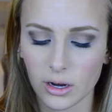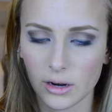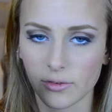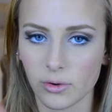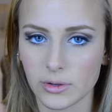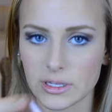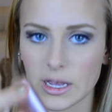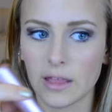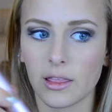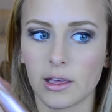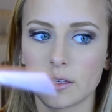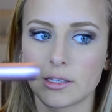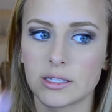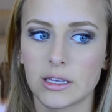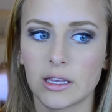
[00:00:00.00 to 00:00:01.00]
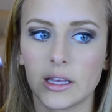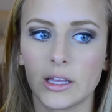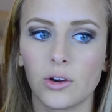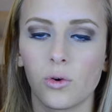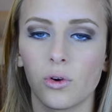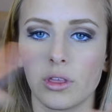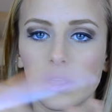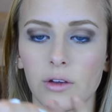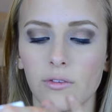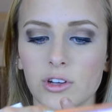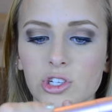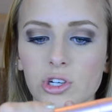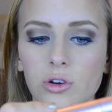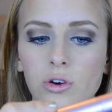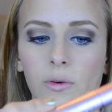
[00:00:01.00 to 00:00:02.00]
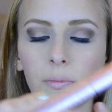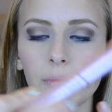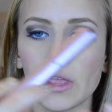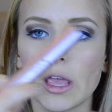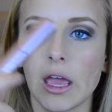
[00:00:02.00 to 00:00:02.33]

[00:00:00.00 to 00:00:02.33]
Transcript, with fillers: I've always had like Sin or the original.